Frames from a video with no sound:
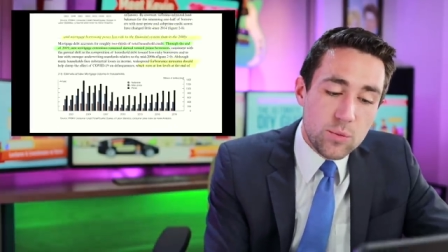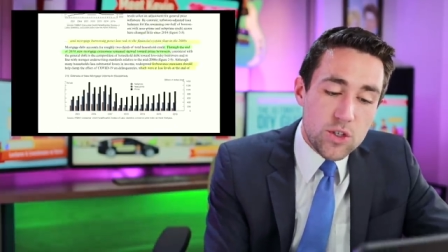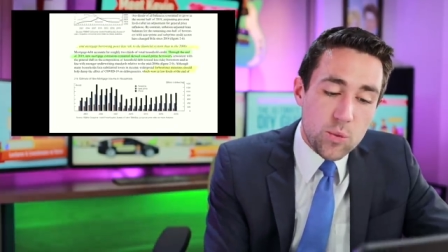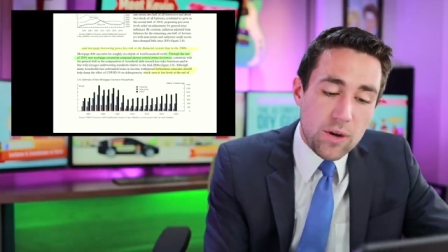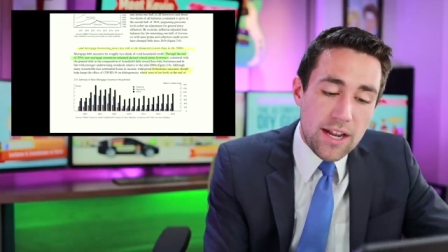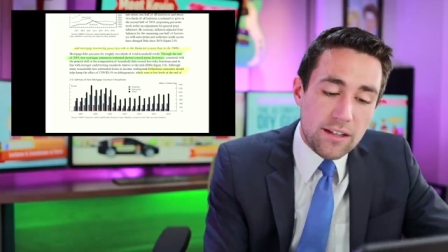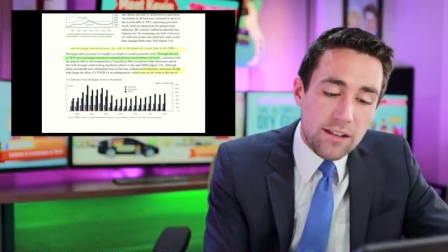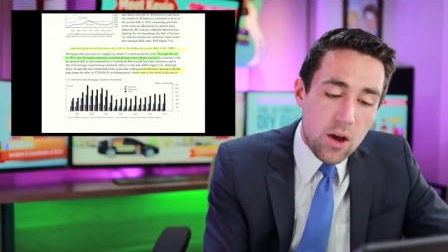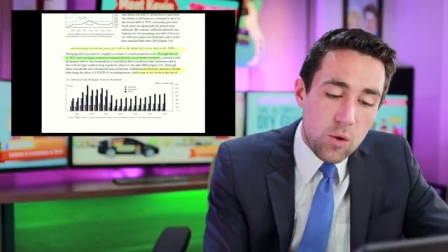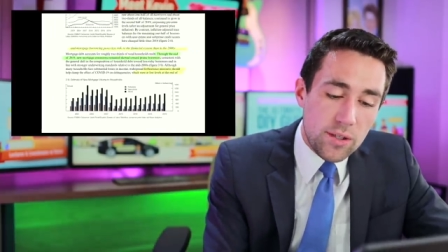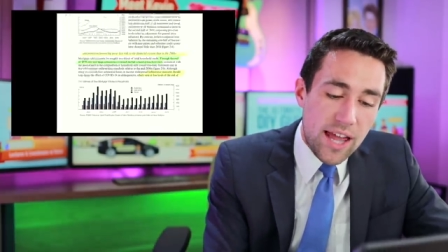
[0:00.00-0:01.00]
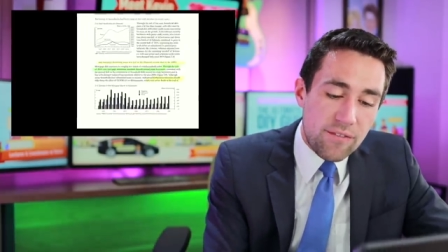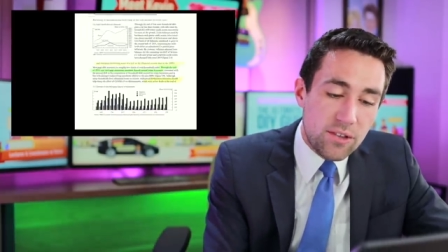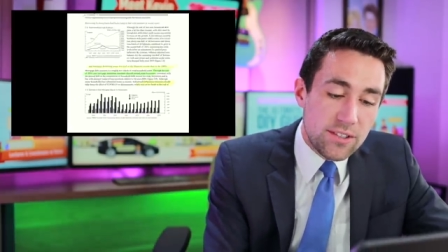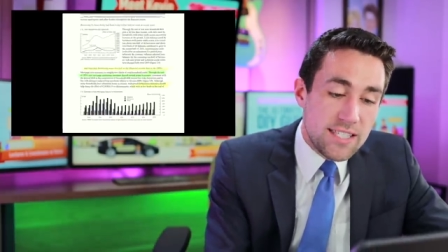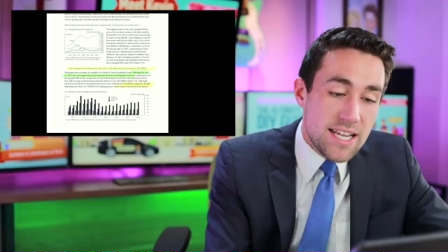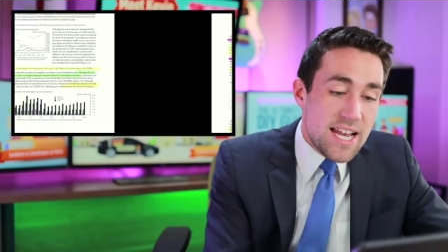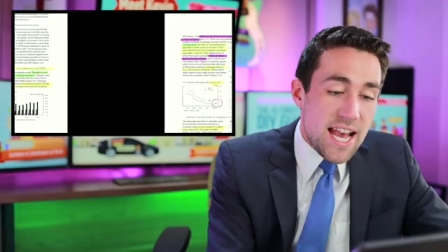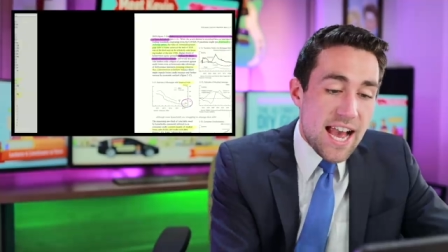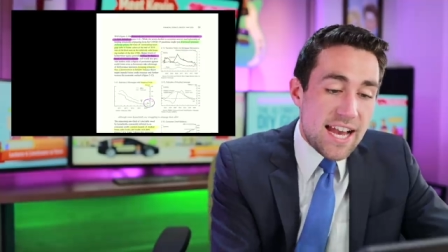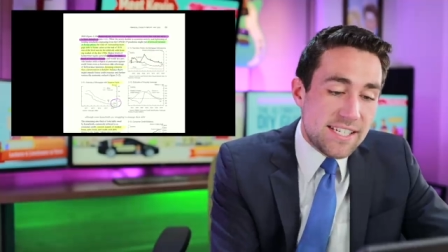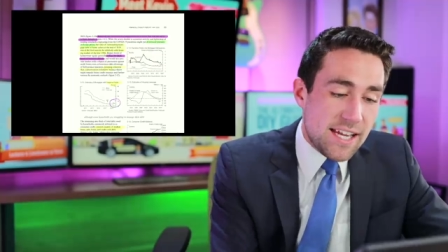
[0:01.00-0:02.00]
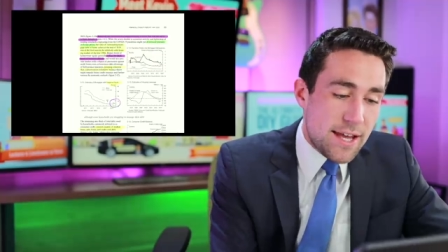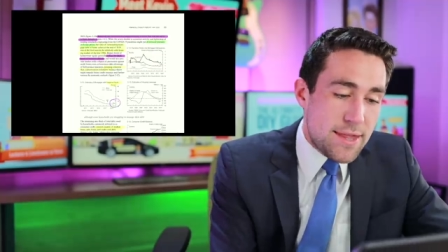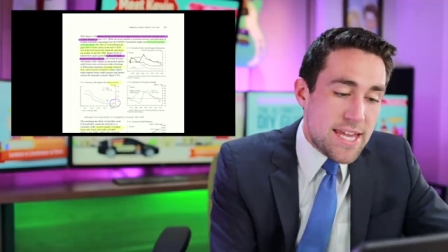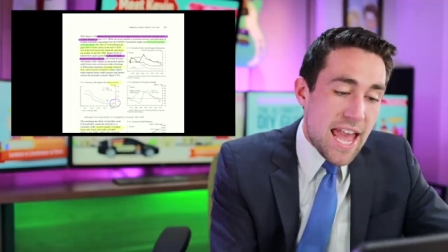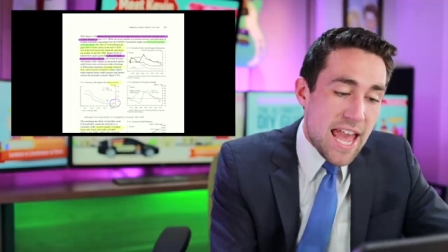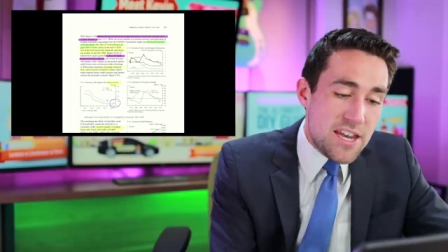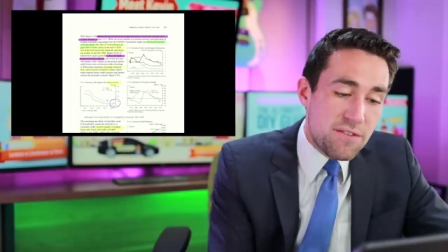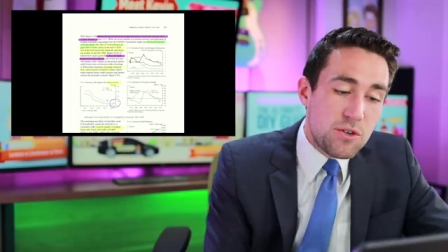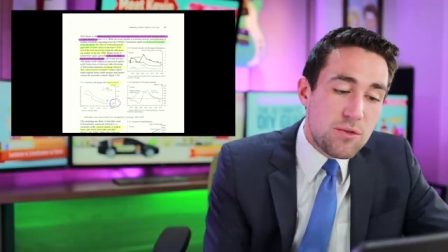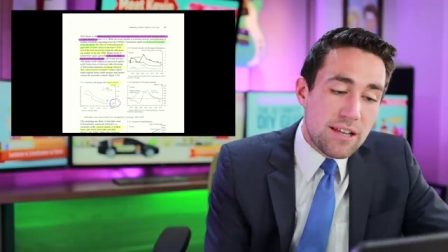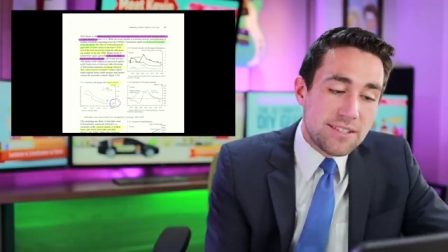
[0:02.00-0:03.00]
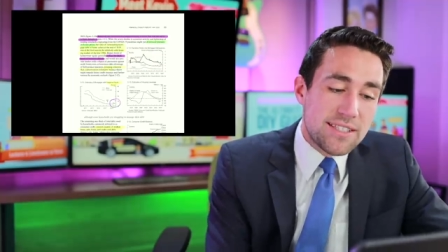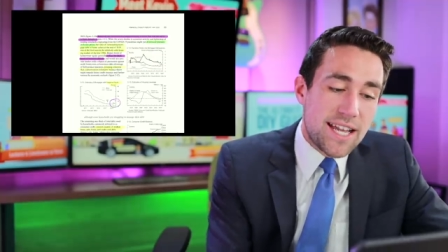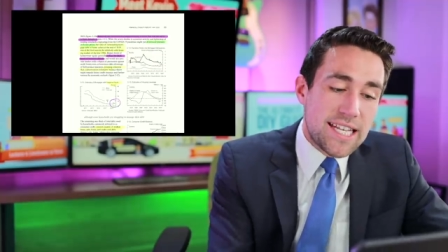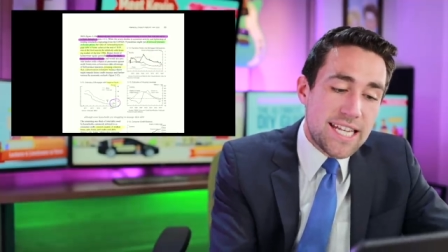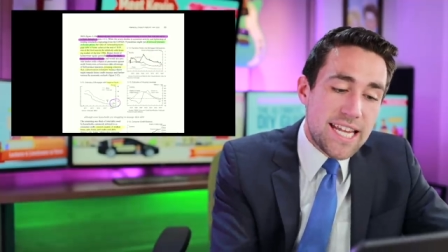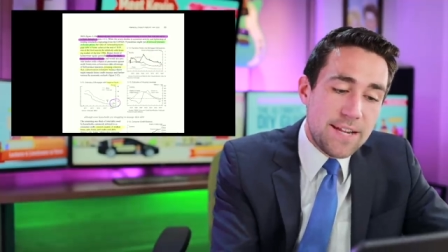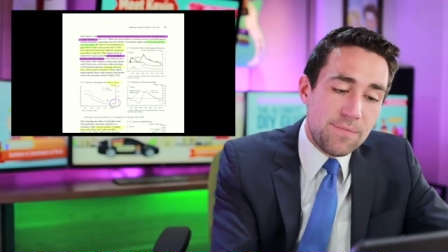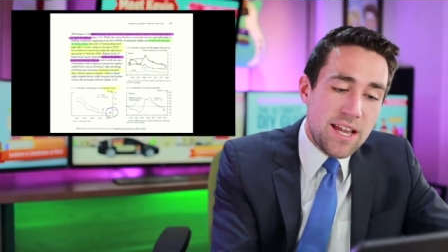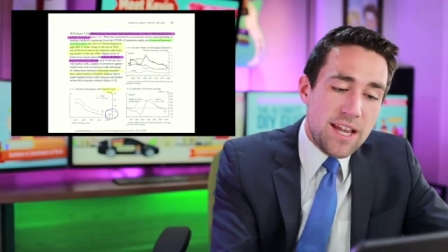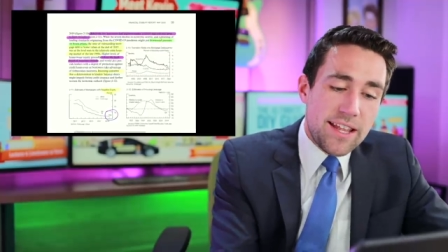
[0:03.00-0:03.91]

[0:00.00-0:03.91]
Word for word: which were at low levels at uh, the end of 2019.